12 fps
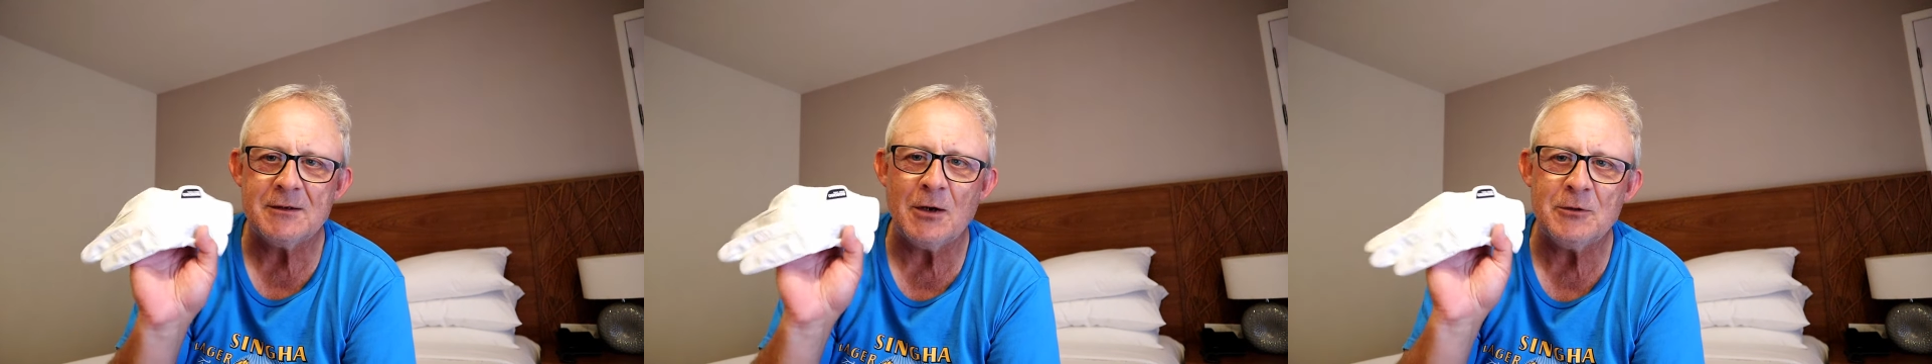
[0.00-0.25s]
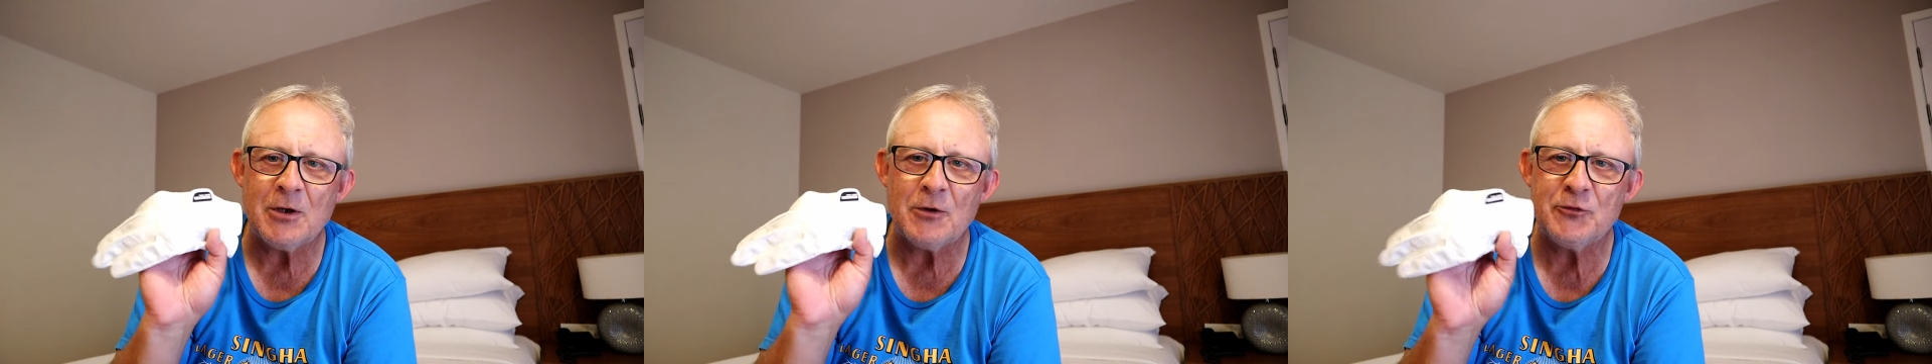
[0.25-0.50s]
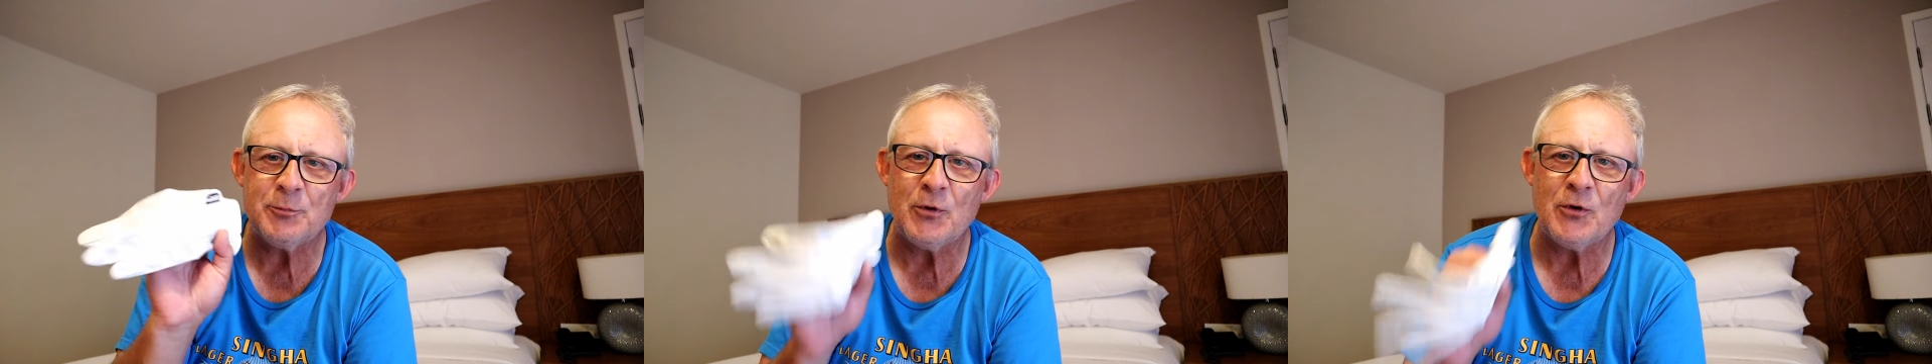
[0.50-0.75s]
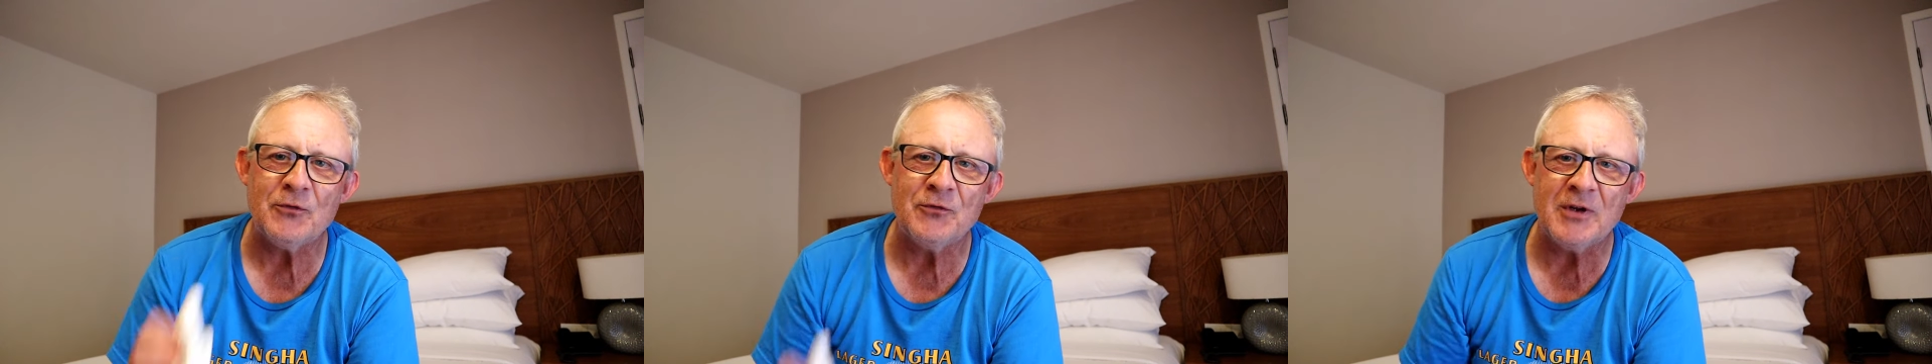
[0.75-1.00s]
GoGo
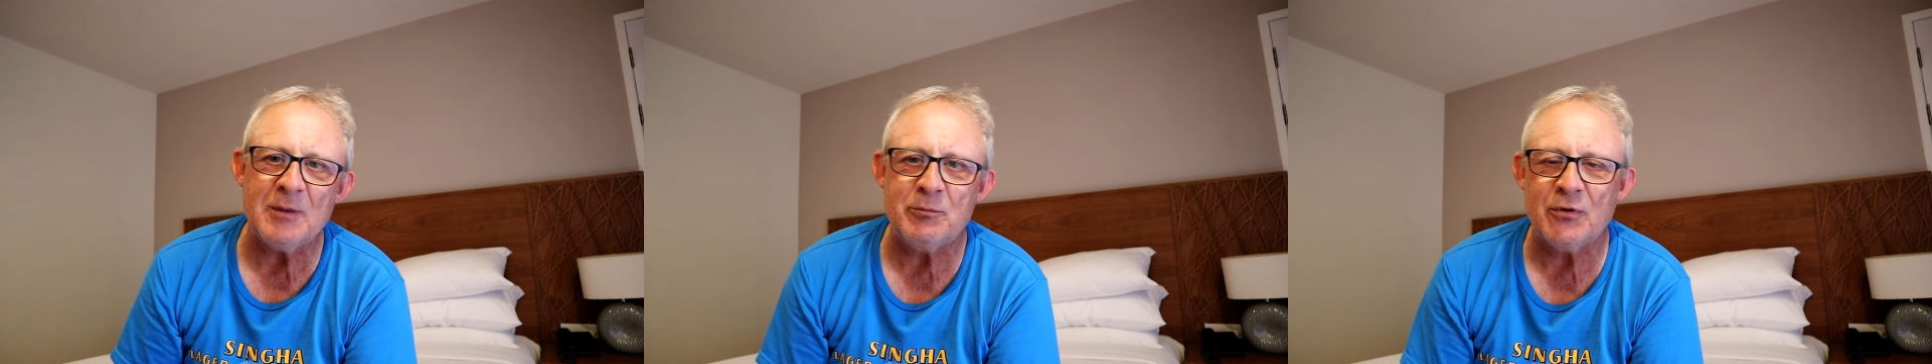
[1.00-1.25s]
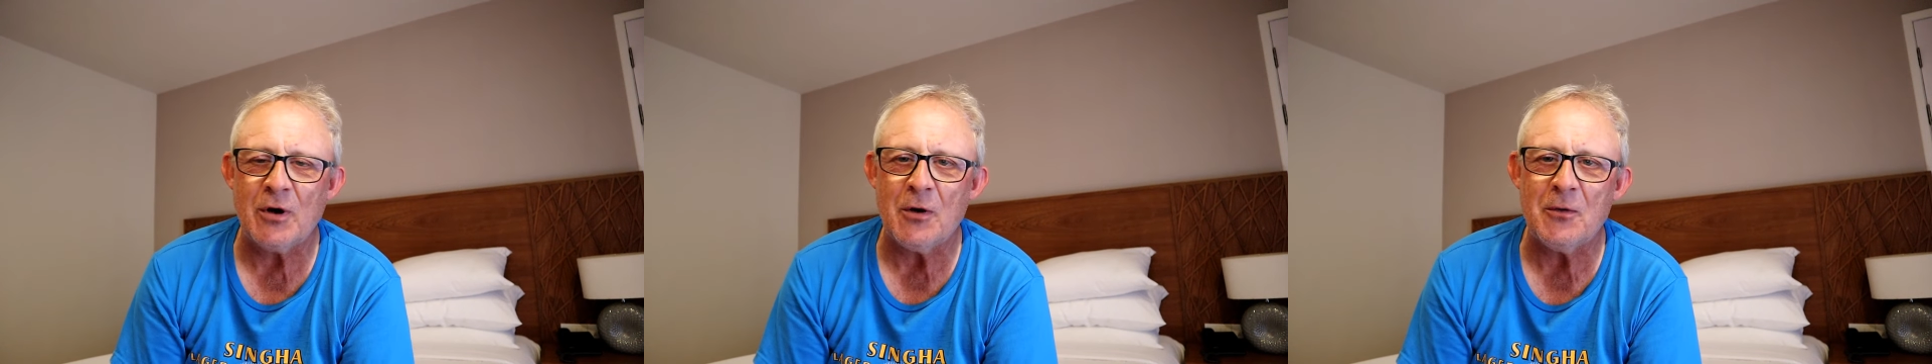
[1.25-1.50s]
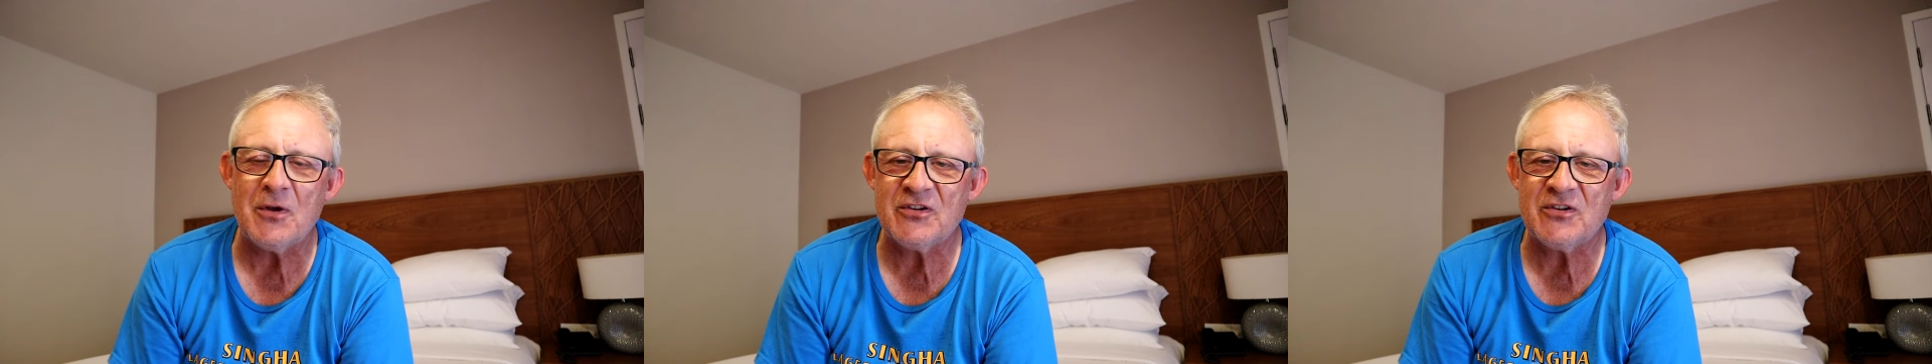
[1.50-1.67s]
Sport V Pro